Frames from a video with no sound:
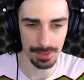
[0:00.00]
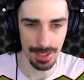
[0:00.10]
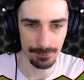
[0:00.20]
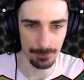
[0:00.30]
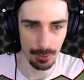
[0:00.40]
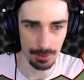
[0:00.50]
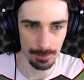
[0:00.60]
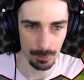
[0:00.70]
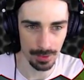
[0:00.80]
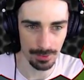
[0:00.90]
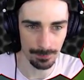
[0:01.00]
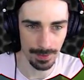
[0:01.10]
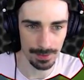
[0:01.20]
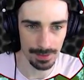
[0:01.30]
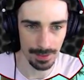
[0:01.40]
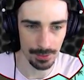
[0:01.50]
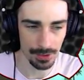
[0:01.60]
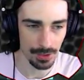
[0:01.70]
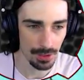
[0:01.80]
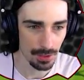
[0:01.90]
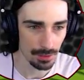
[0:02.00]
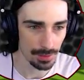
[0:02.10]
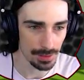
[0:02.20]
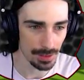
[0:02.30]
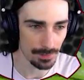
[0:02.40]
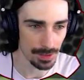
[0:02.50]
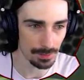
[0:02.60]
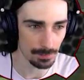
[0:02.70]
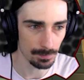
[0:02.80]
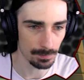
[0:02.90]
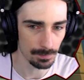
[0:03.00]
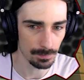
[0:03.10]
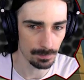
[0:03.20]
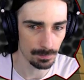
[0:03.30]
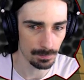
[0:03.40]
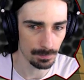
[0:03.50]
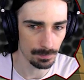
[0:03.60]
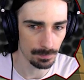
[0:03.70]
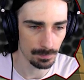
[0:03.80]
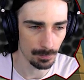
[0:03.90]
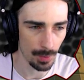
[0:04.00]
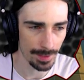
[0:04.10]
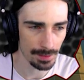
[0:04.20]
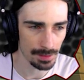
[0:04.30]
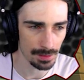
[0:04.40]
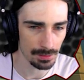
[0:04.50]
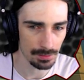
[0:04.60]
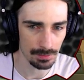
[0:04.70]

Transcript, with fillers: platform, but we're gonna find out. Let's see if it's why is it